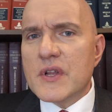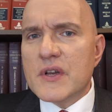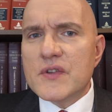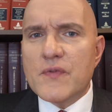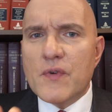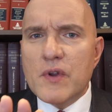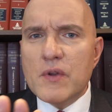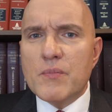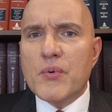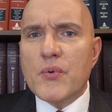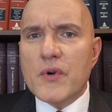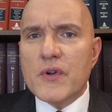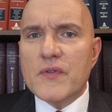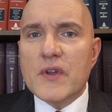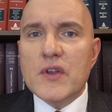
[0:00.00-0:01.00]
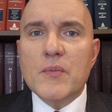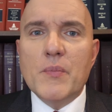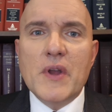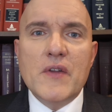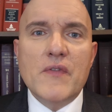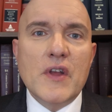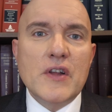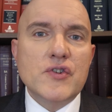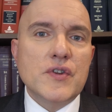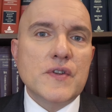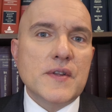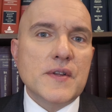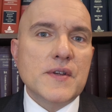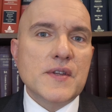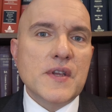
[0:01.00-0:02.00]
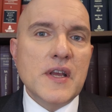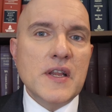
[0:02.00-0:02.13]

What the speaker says: now it's very important that you pay attention to this,